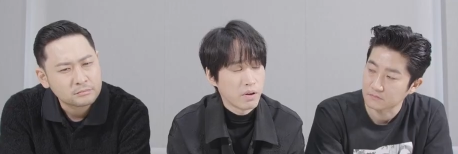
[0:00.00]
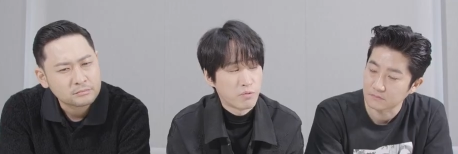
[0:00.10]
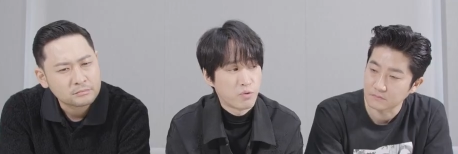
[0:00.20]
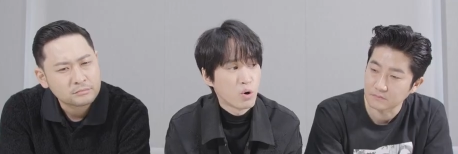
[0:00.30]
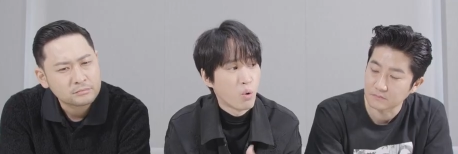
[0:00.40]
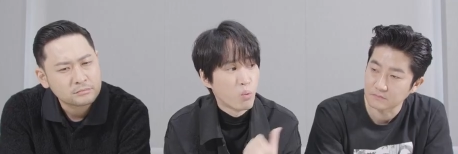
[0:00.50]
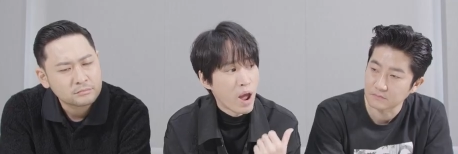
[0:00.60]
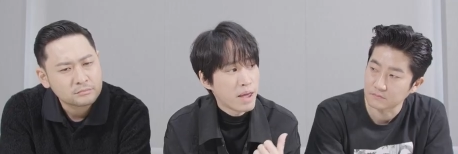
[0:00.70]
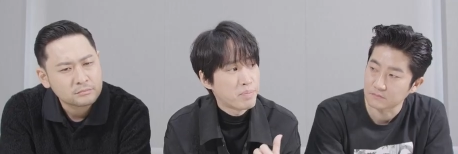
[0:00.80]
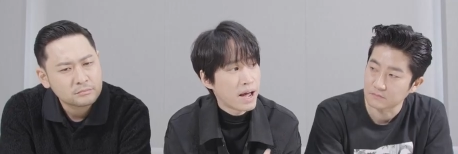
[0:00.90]
Speaker 1: if we go
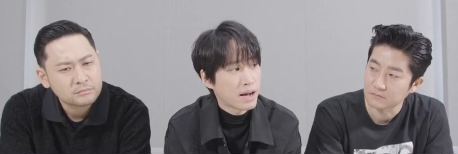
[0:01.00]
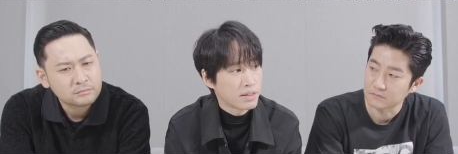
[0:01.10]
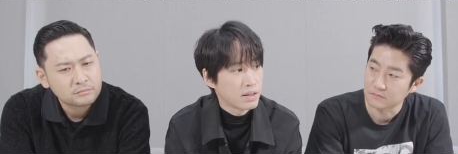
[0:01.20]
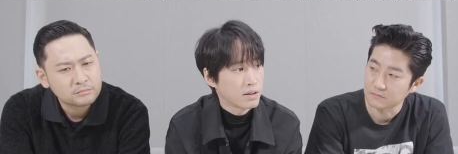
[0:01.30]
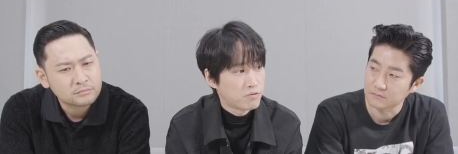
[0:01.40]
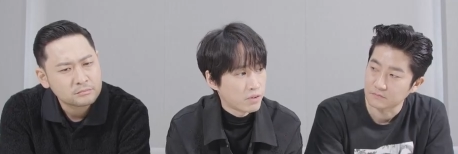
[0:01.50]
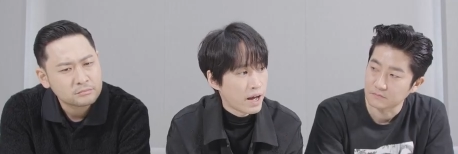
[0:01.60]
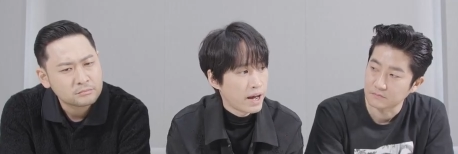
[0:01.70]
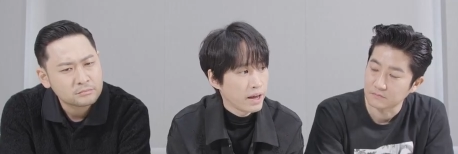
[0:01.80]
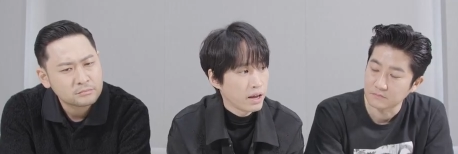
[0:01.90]
way back, I think
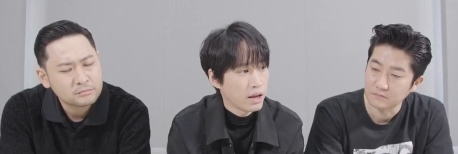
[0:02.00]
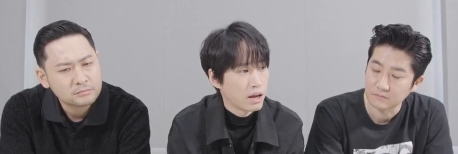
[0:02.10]
Fly.